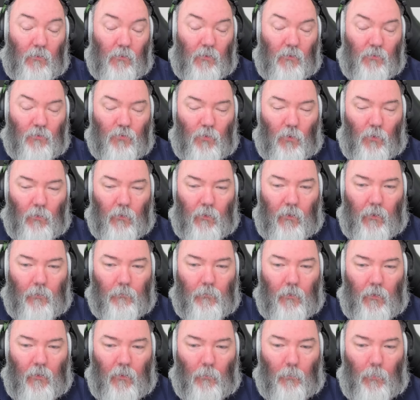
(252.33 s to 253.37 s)
or control in
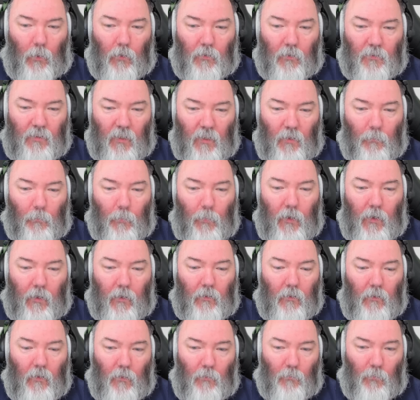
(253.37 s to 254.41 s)
it in the box so you can
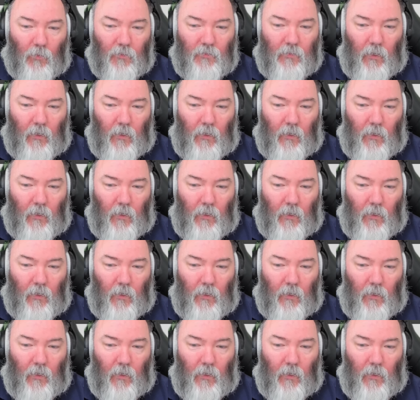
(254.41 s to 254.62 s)
pick.